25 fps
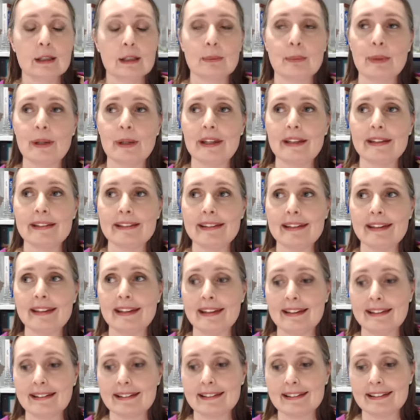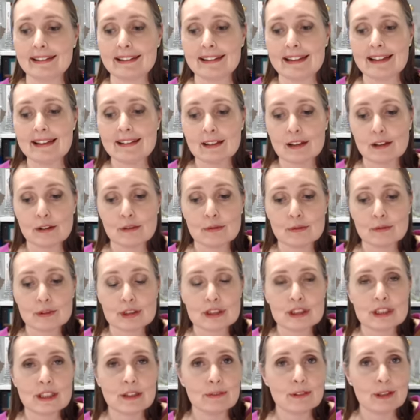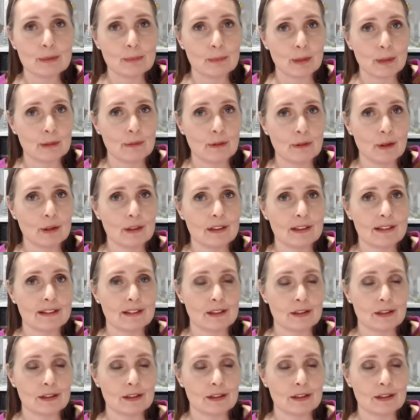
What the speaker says: But it's since I've shifted my focus